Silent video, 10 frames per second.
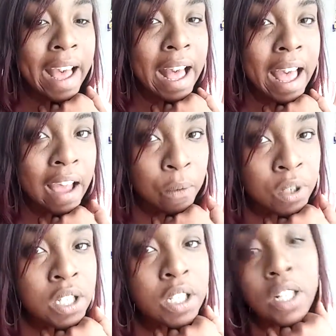I want to
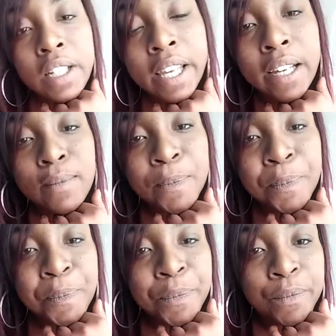start that
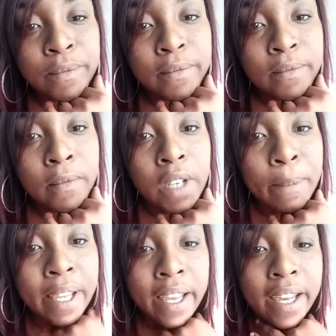
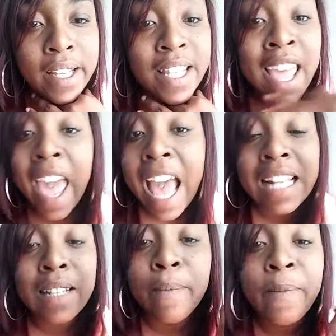because as
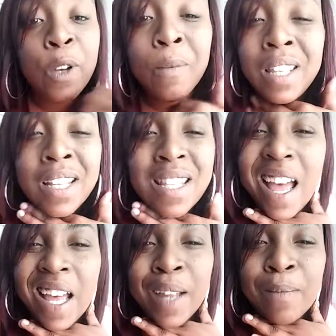I'm filming this,
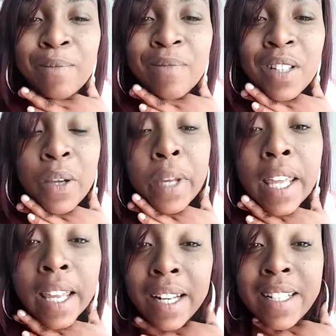I'm low key
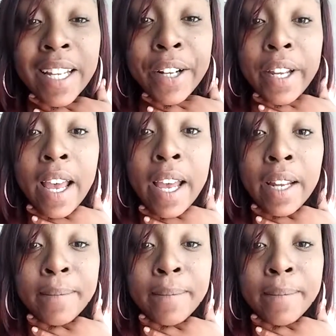getting teary eyed.